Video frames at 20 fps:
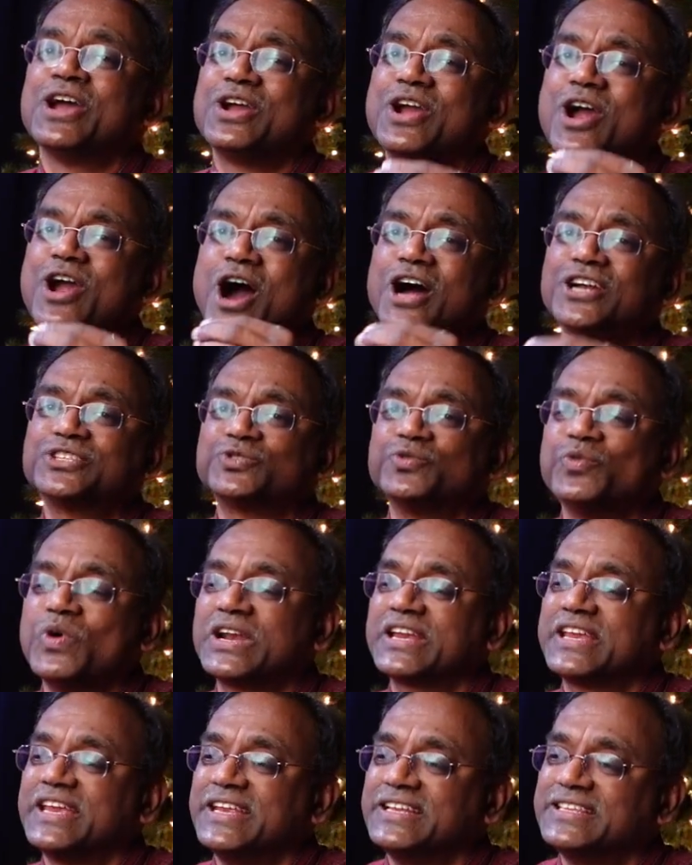God's
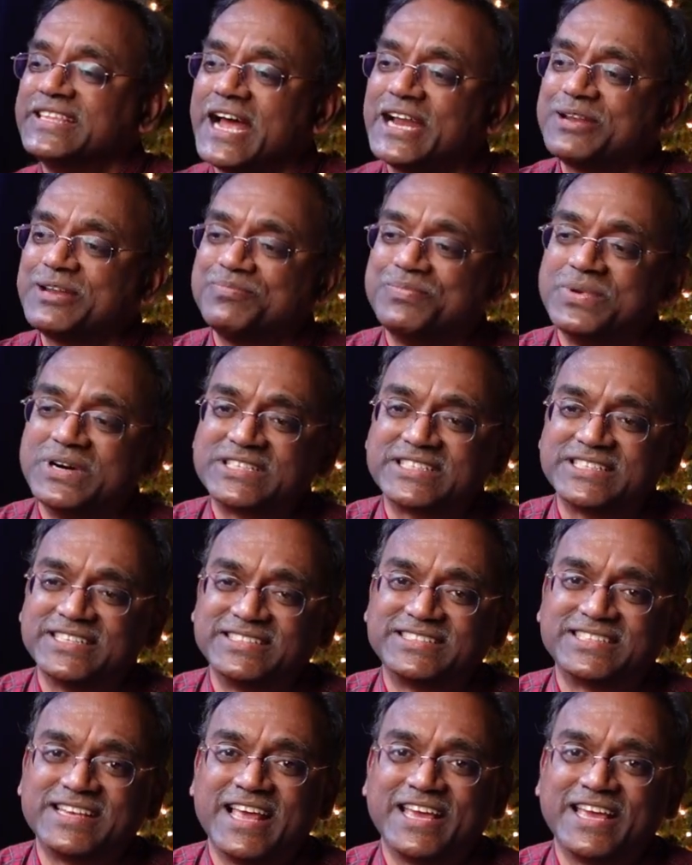work in that person's